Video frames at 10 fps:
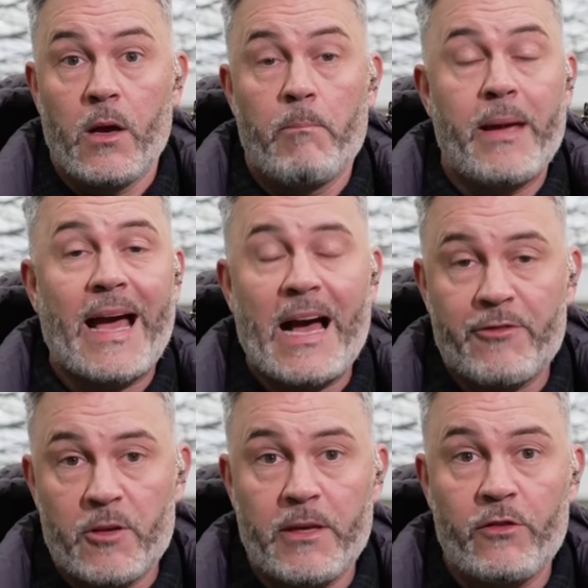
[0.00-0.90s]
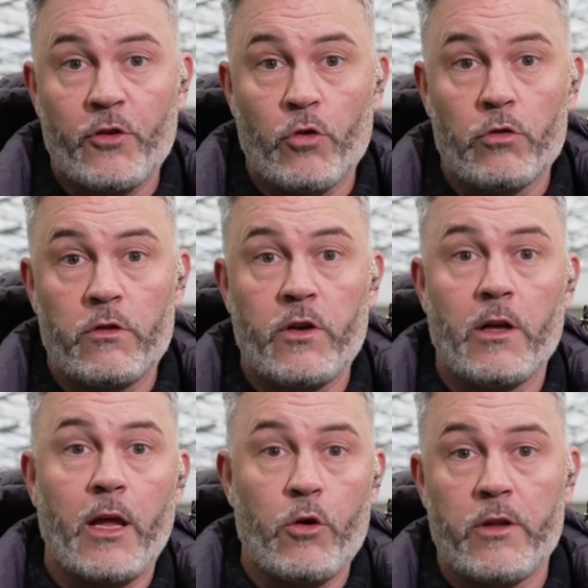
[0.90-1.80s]
may have to be sold to
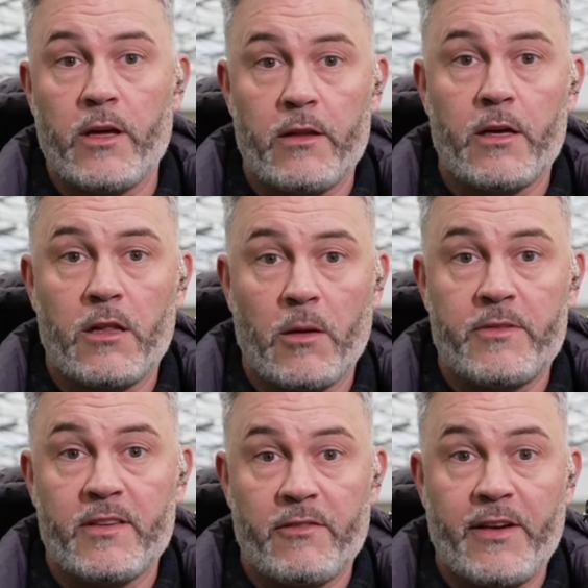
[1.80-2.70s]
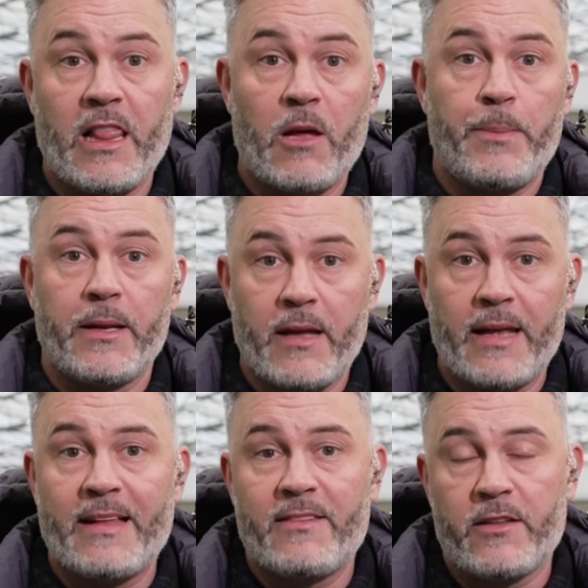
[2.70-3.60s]
allow the, the club to develop and,
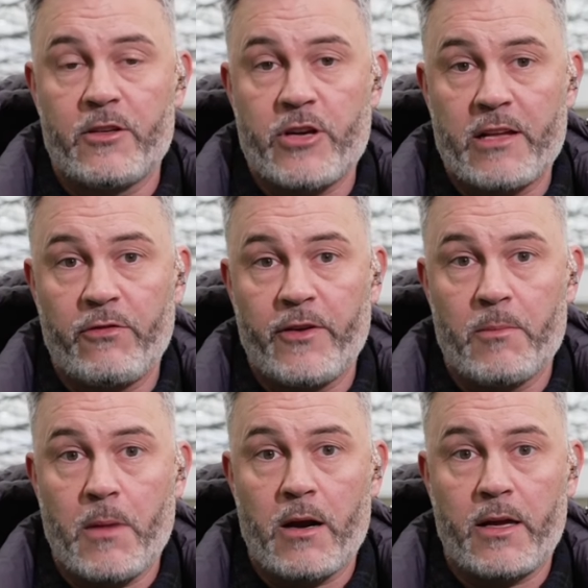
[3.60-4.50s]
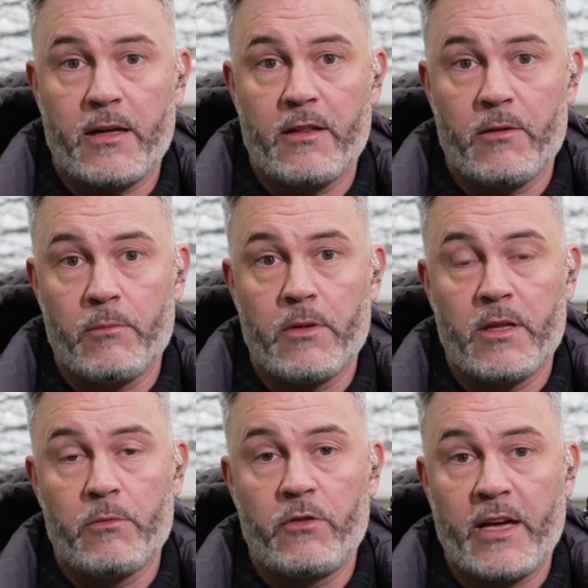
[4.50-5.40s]
and enter the transfer market them,
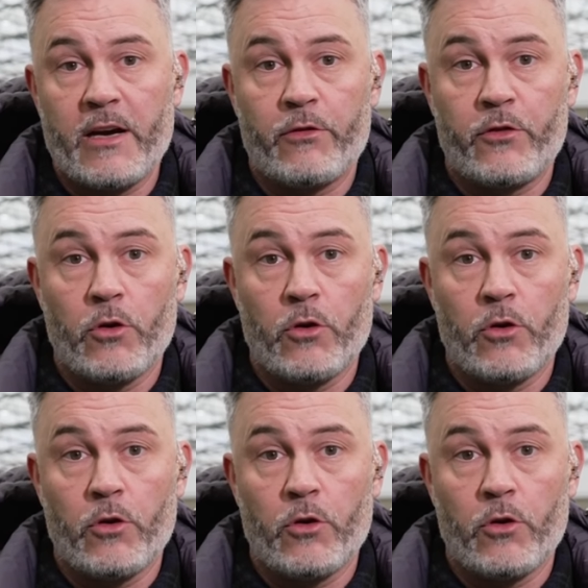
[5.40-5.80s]
themselves.